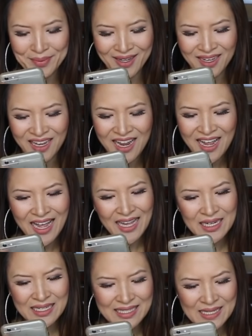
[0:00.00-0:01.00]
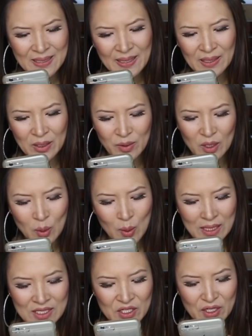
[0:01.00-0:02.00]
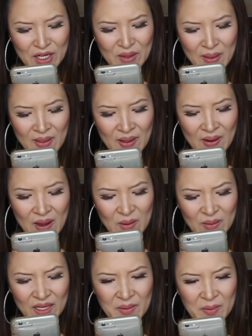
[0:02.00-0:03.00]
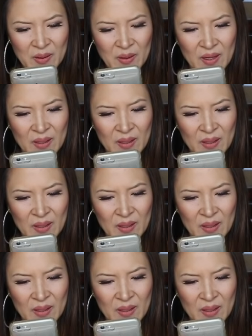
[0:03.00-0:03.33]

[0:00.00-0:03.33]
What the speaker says: but I could sneak a little bit of question here and there. I don't think it will hurt